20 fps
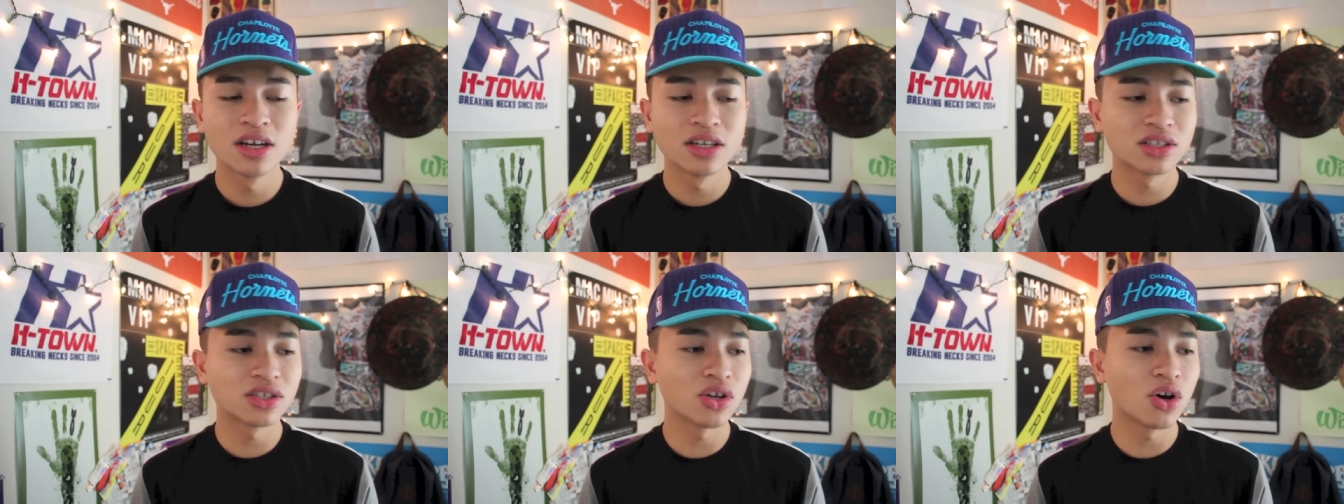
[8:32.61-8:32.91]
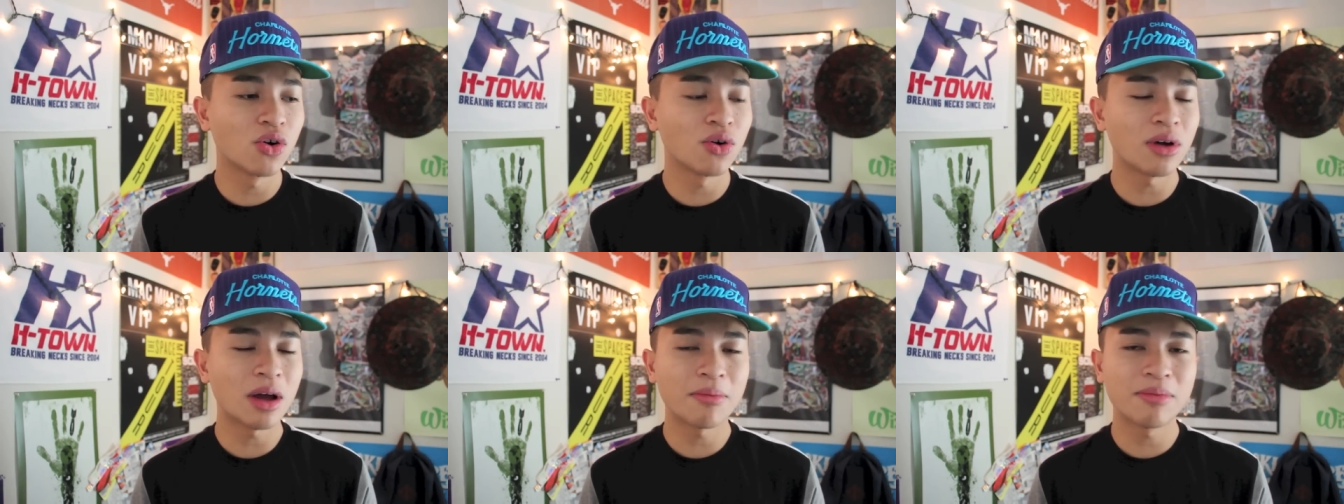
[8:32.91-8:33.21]

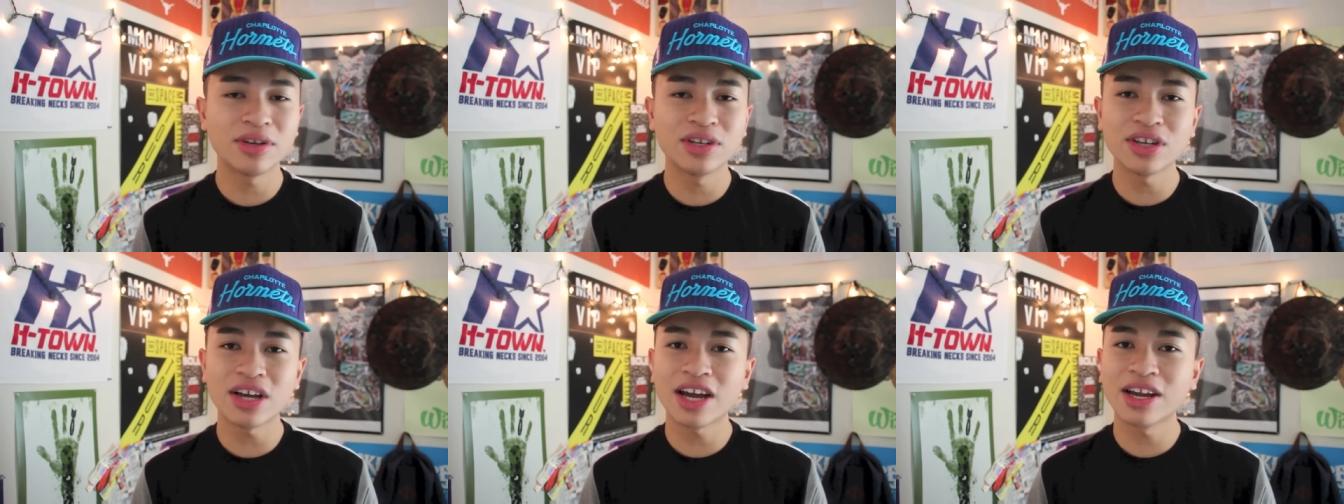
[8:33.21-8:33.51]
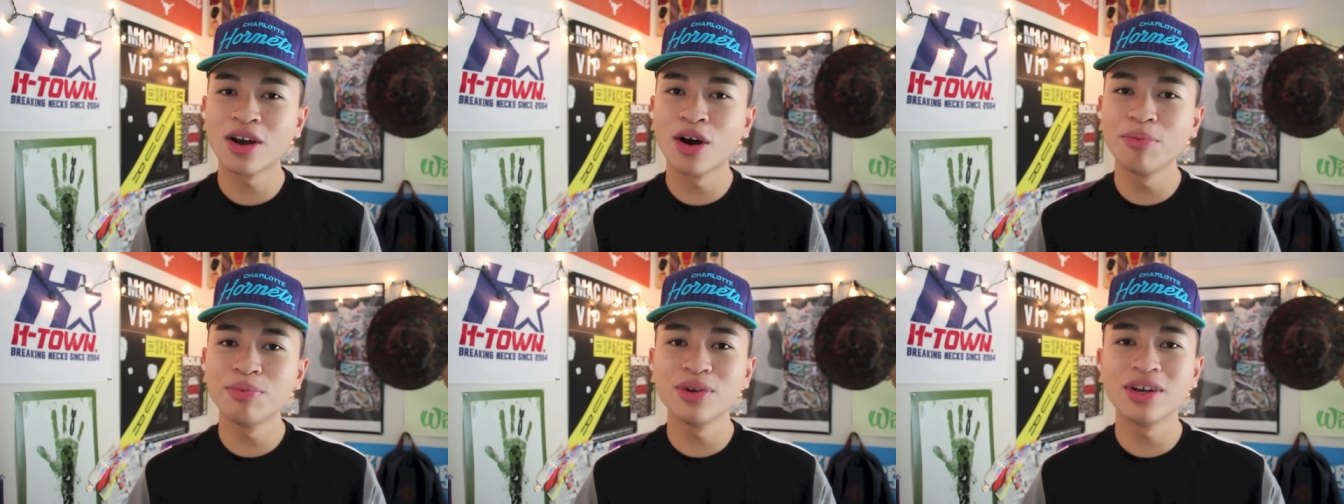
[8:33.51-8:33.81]
so I mean,
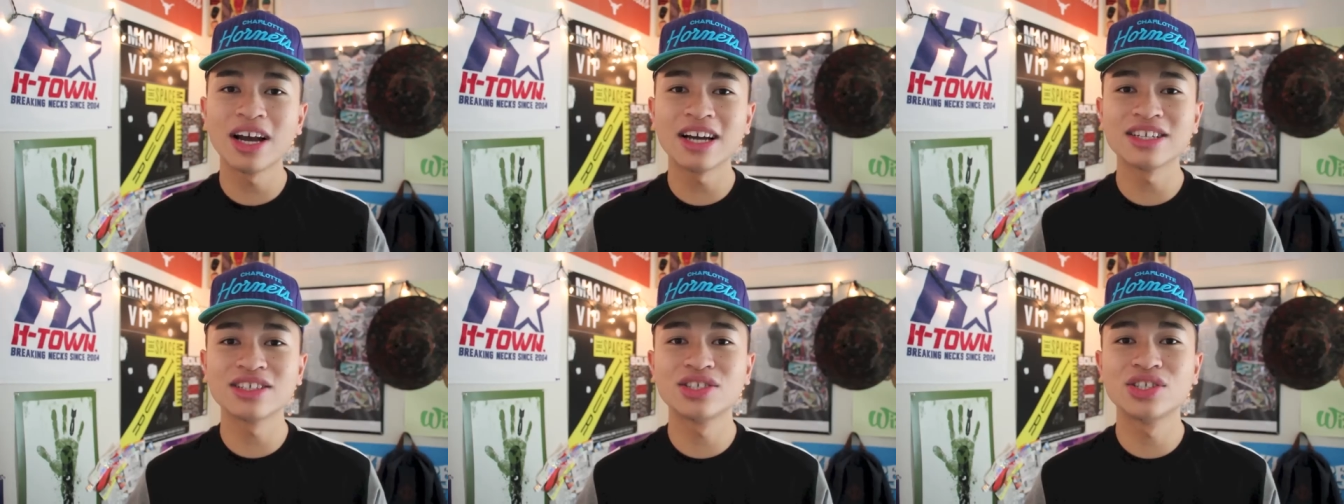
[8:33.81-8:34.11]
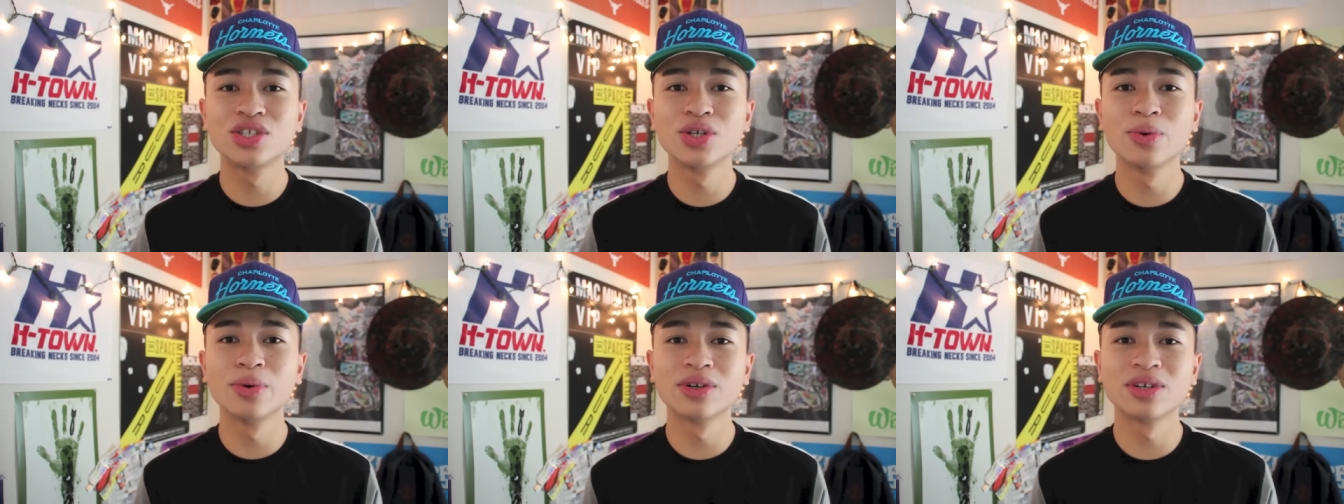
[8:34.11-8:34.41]
I hope you guys
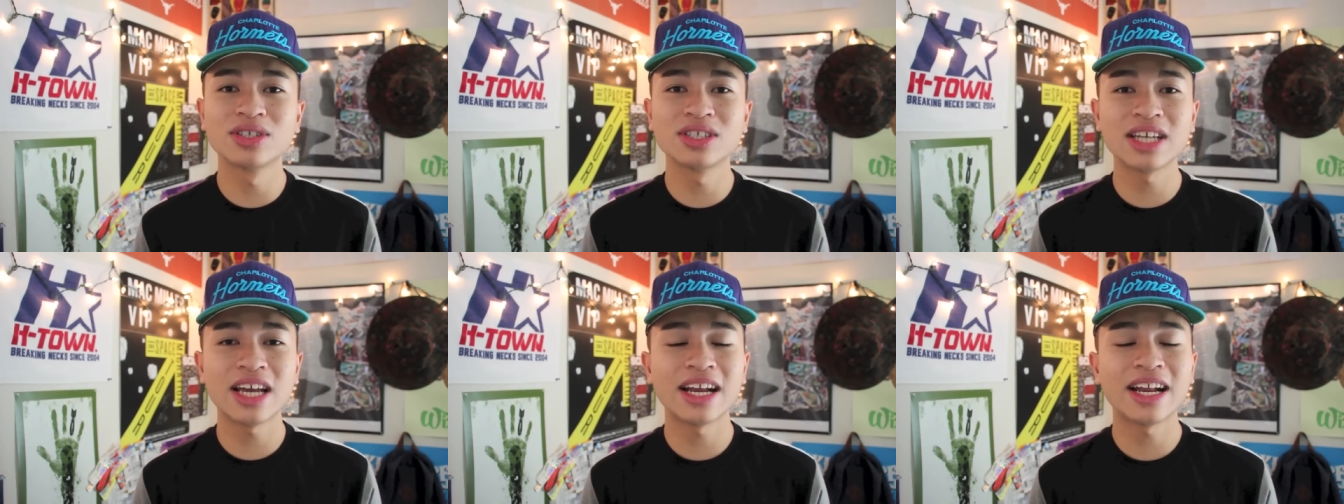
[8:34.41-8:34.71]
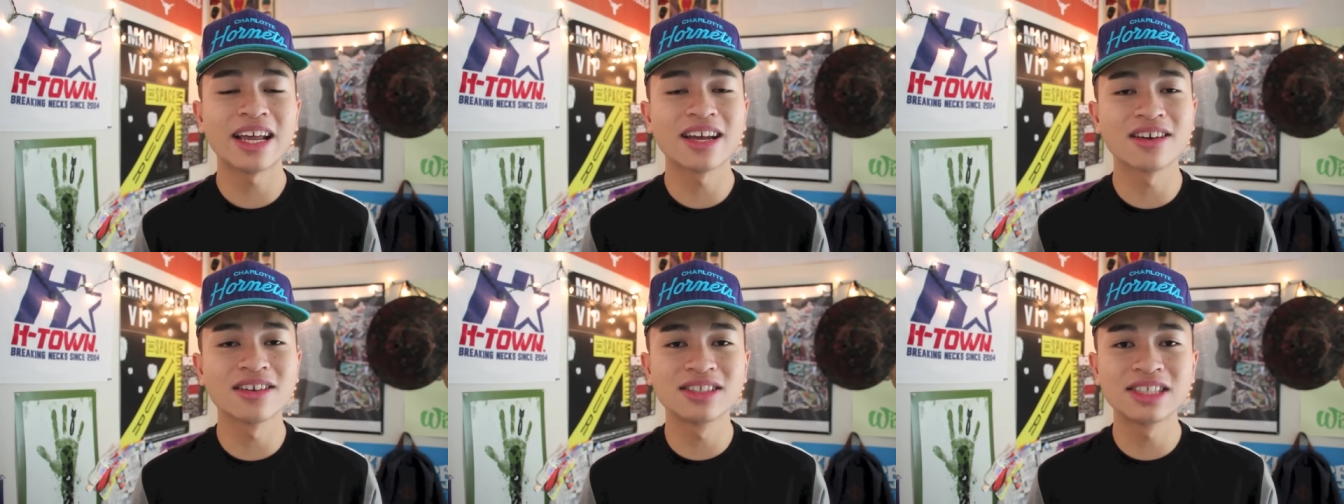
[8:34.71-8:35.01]
do
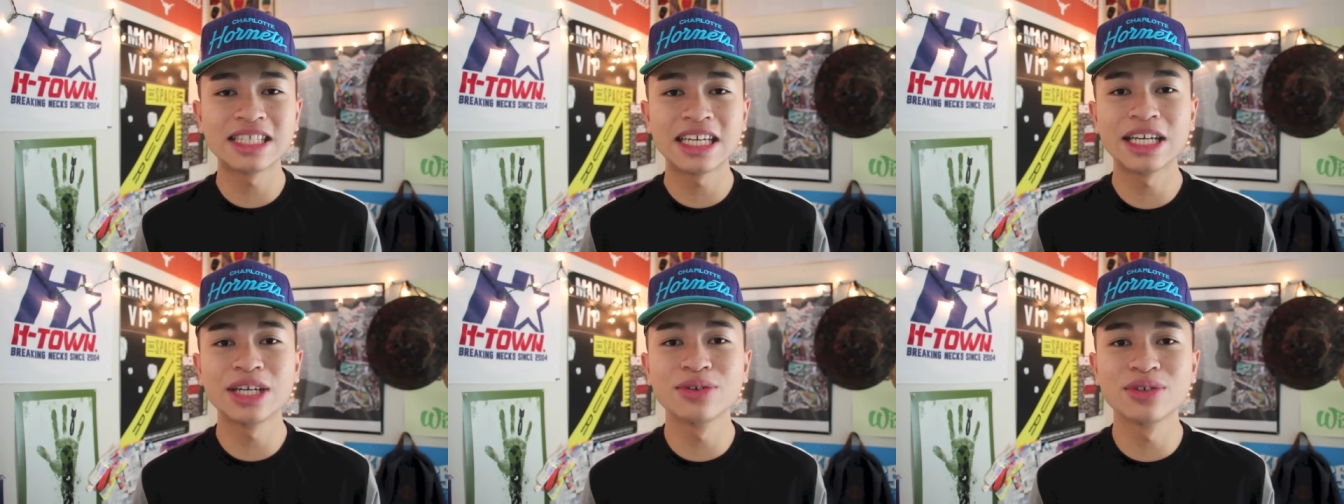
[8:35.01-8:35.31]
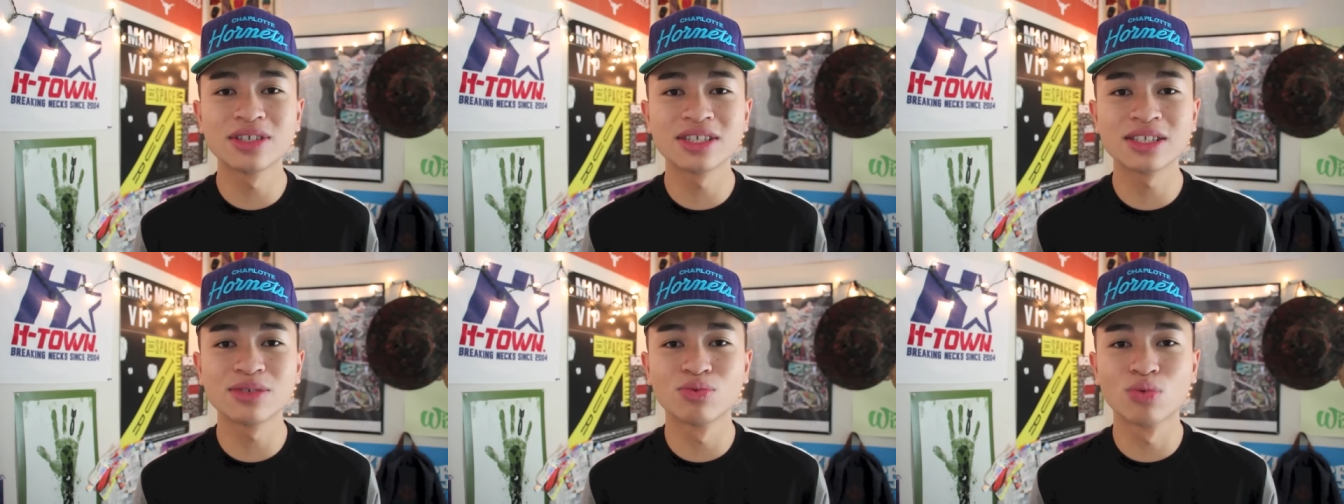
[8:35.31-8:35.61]
understand and
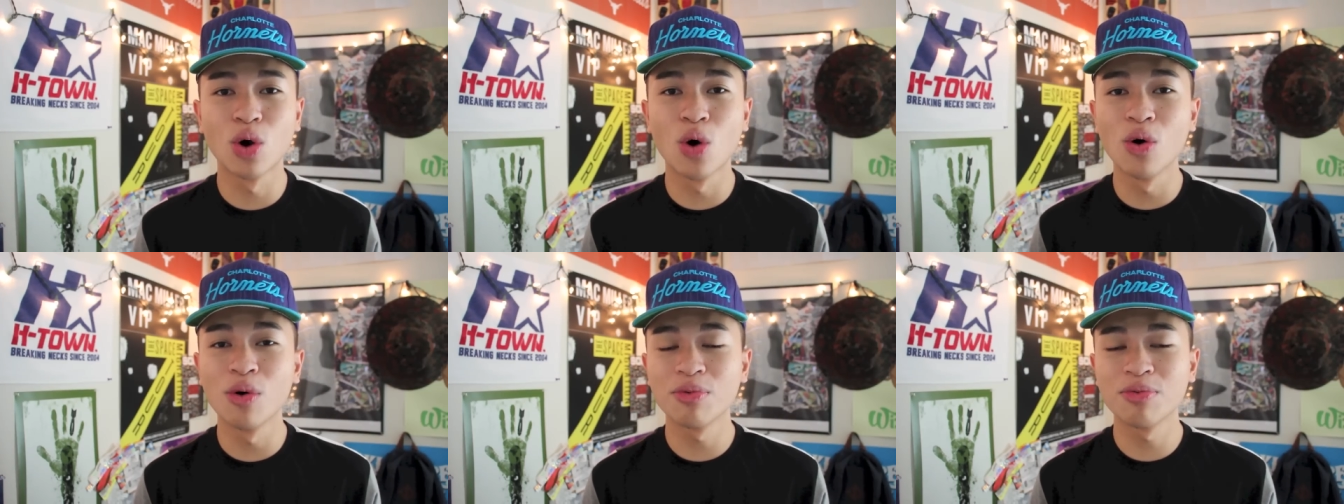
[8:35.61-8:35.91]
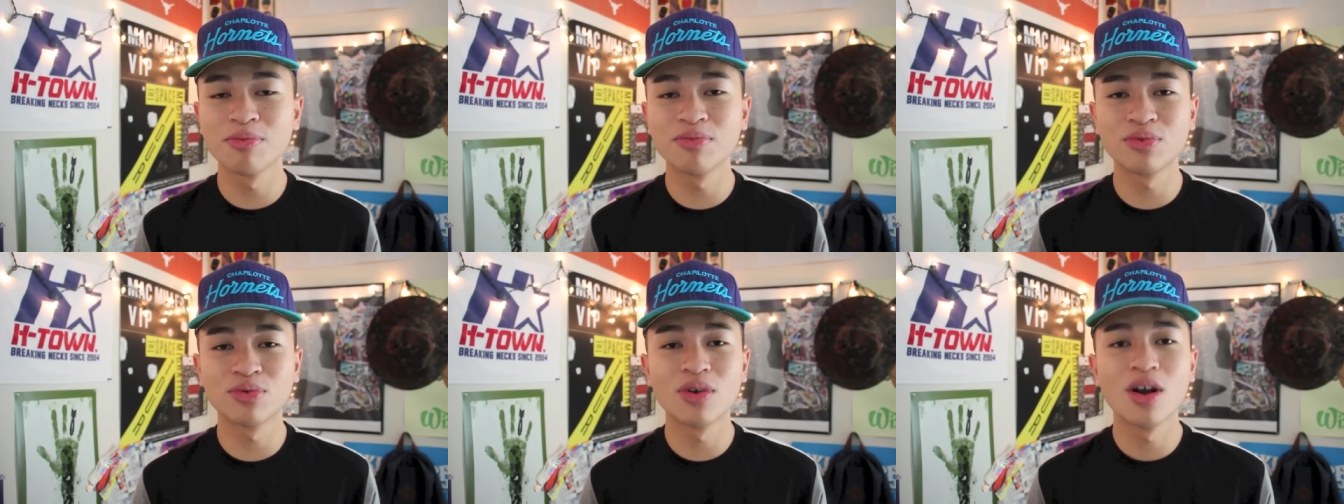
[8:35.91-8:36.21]
continue to roll
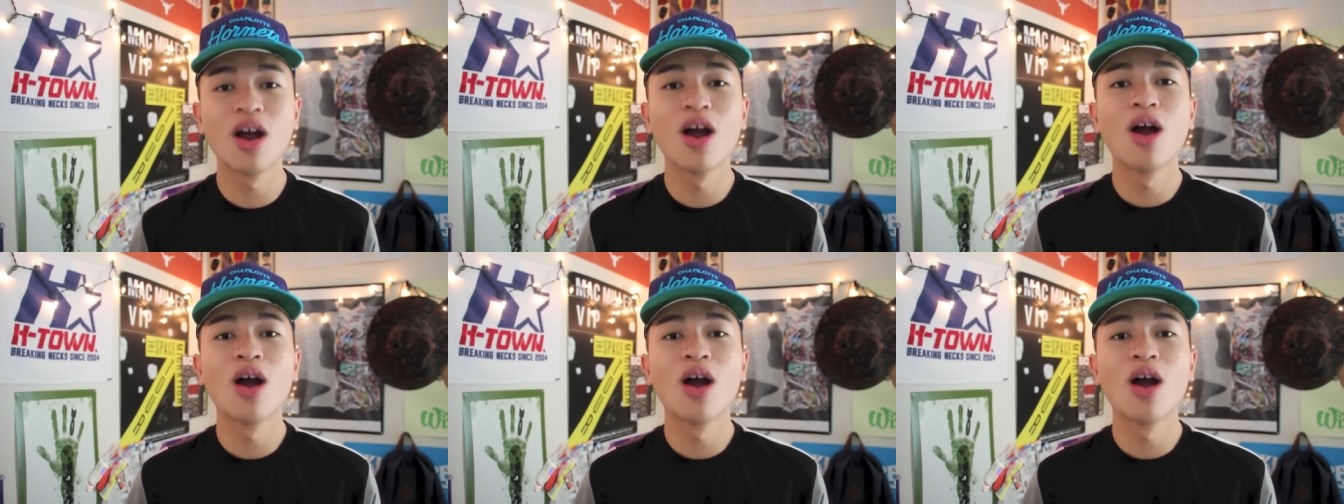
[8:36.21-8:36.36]
with me,